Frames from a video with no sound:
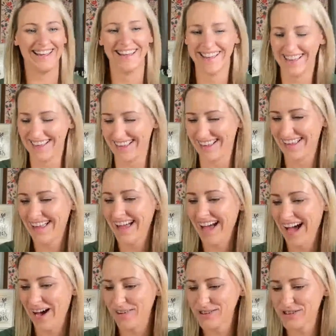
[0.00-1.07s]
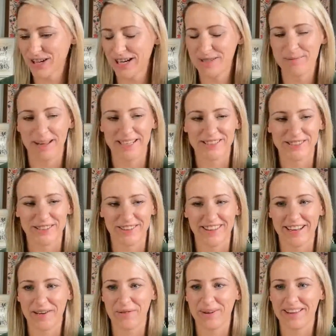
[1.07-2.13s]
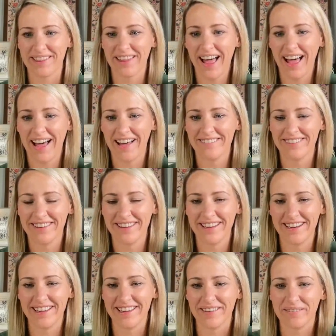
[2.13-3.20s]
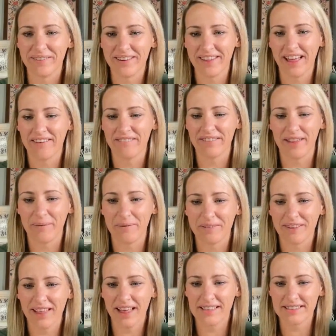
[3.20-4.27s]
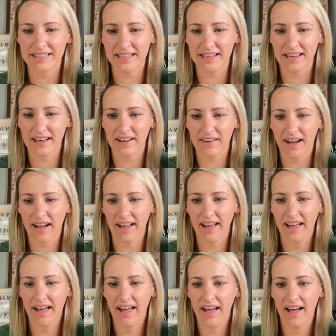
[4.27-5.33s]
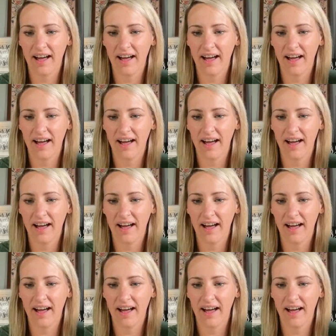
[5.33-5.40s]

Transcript: Yay! I was trying to make sure that it went live, and then it went live without me realizing it. Okay.